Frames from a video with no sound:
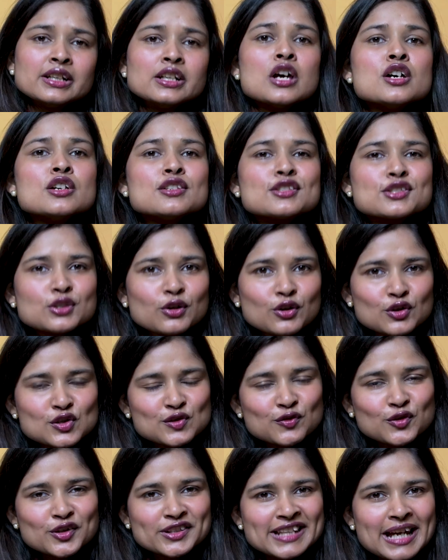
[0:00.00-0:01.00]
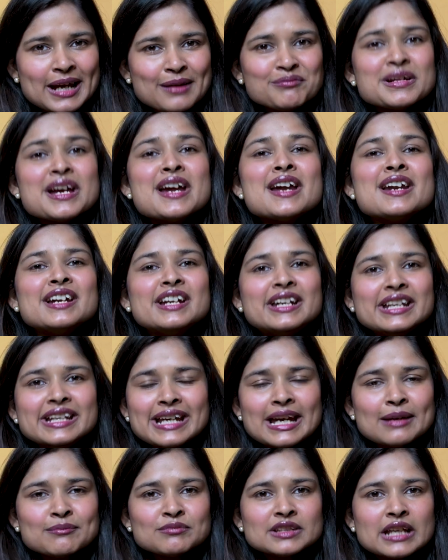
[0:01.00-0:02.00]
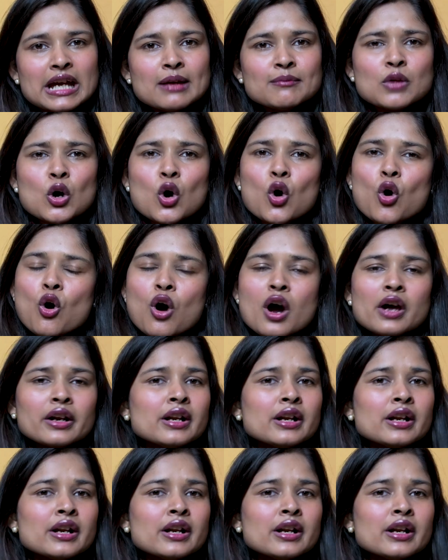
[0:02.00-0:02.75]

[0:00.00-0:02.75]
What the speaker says: search for them, DM them, or